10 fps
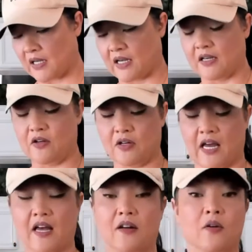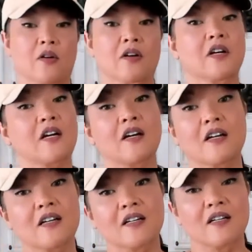and you can add or
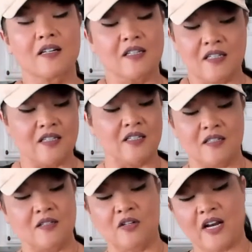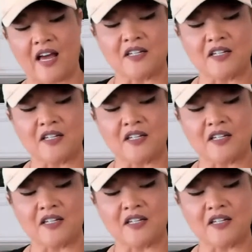you can add